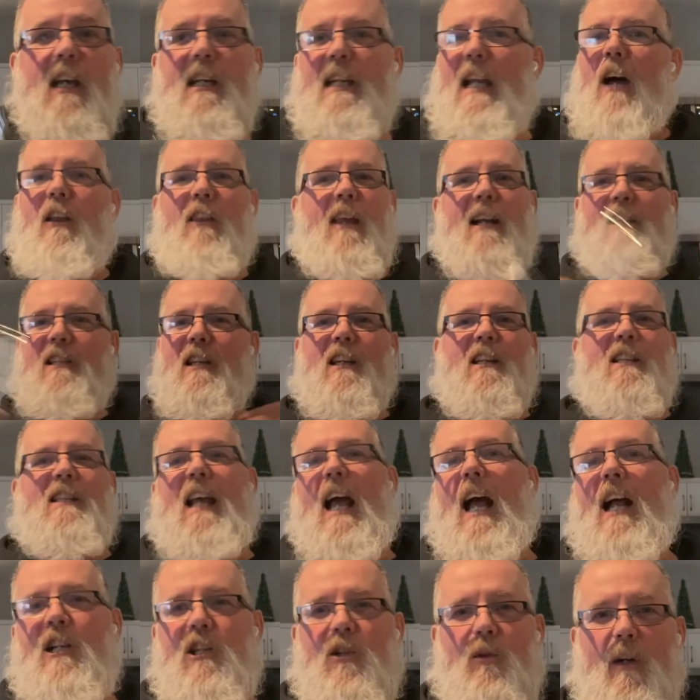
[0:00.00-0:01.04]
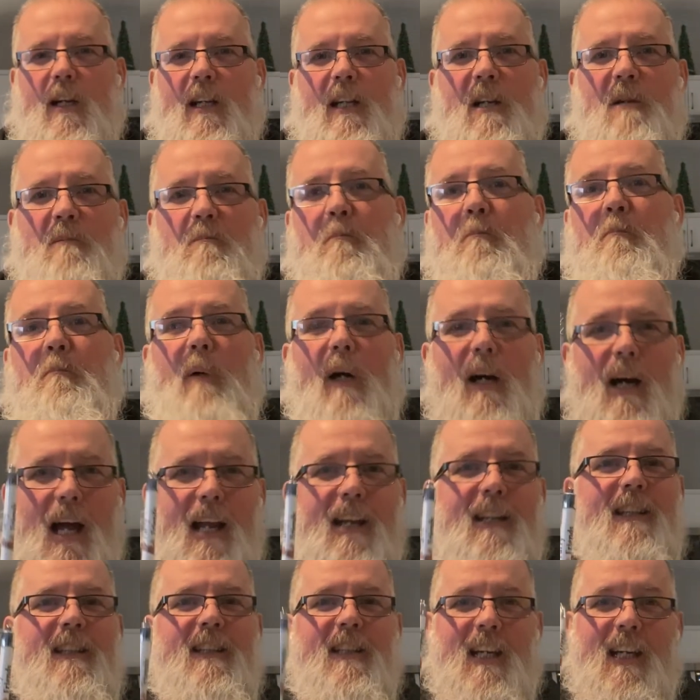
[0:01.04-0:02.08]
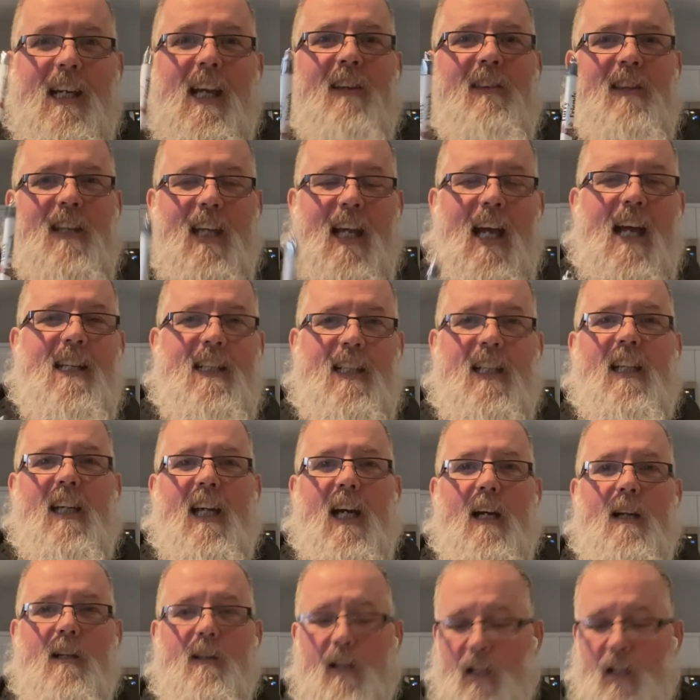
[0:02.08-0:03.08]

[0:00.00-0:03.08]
Now that's exaggerated, but you get the idea.